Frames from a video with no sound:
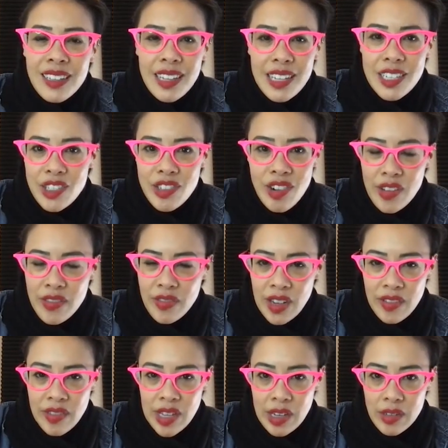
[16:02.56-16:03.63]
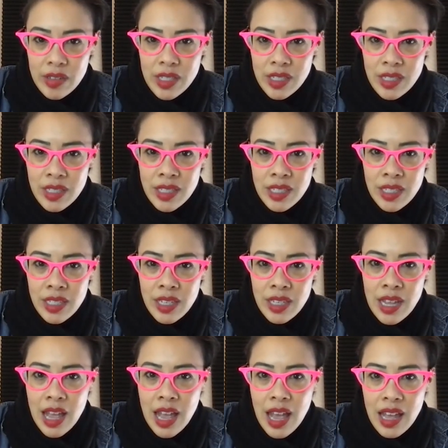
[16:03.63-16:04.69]
Let's try five thousand.
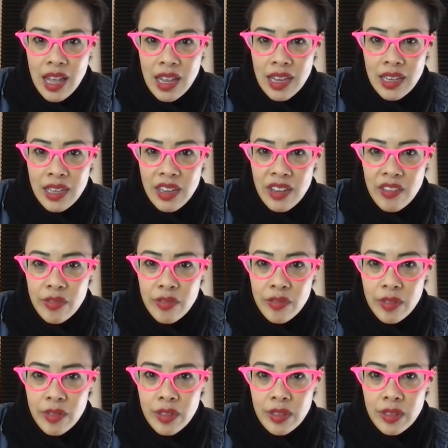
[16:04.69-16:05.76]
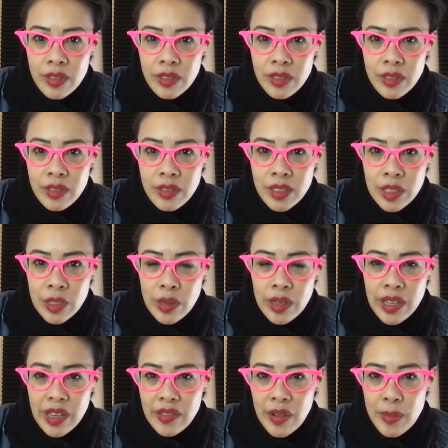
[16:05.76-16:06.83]
And if, you know,
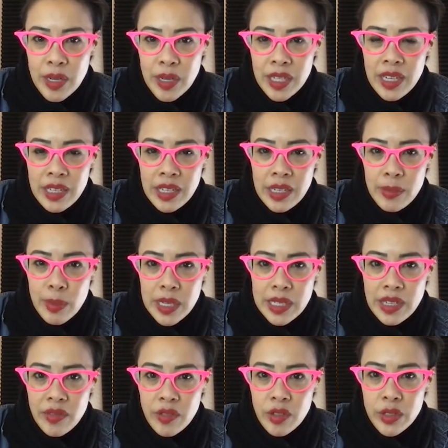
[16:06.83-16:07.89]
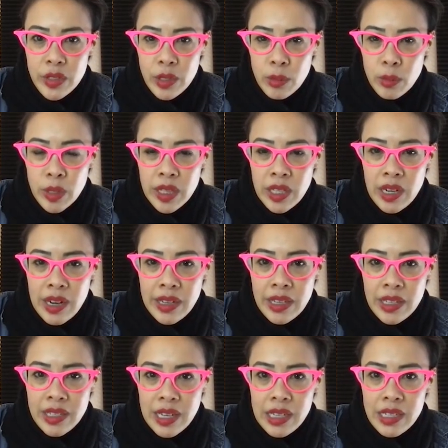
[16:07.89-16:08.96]
if I'm not getting any bites after a certain point, then I
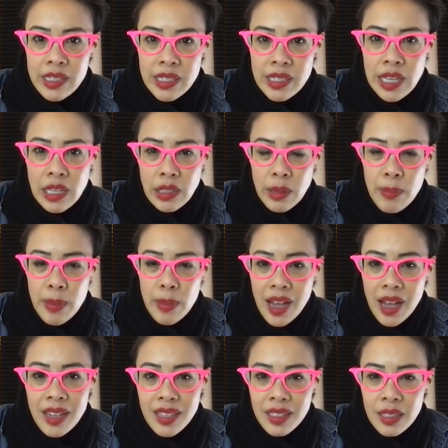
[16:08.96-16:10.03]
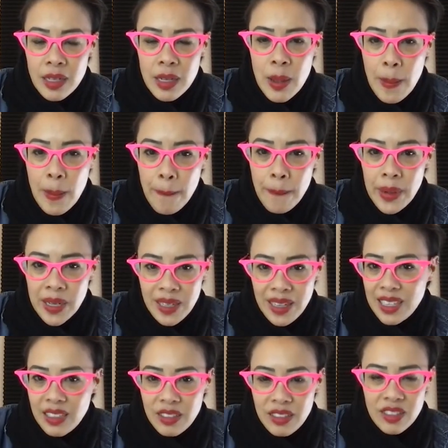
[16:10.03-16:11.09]
can like scale it back, but
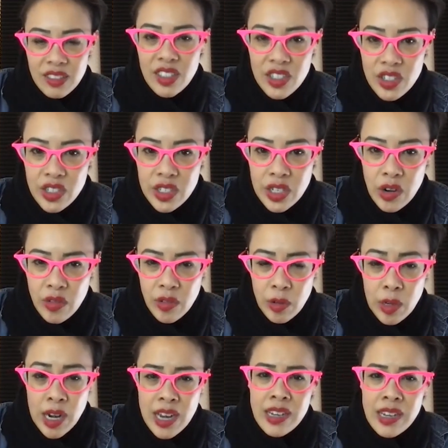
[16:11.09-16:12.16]
like, let's just go for it.